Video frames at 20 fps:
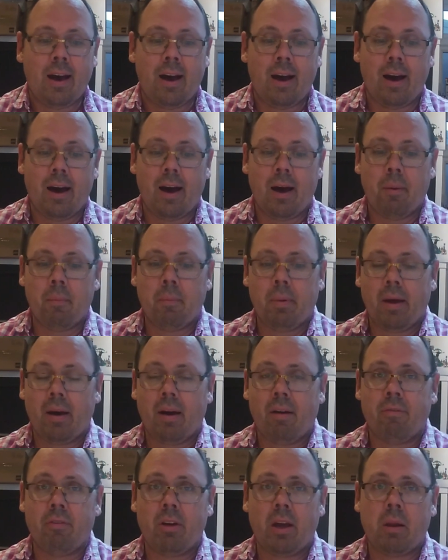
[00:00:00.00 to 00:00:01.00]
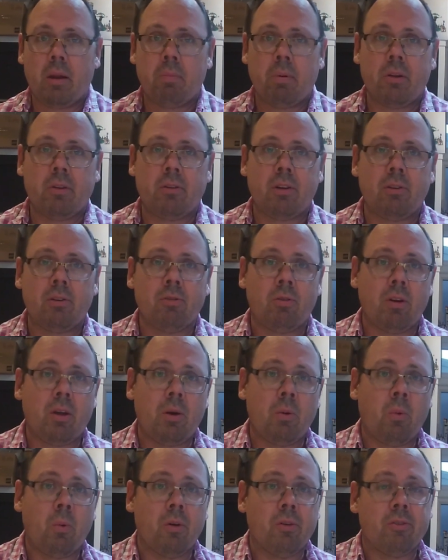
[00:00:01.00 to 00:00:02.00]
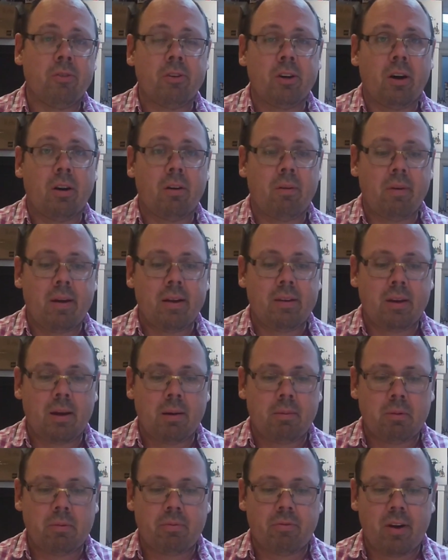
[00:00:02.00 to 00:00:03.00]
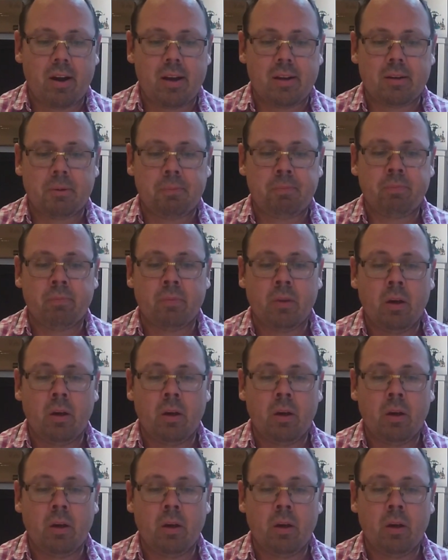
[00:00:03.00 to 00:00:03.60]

Um, but yeah, availability is only one star rating, I'm afraid.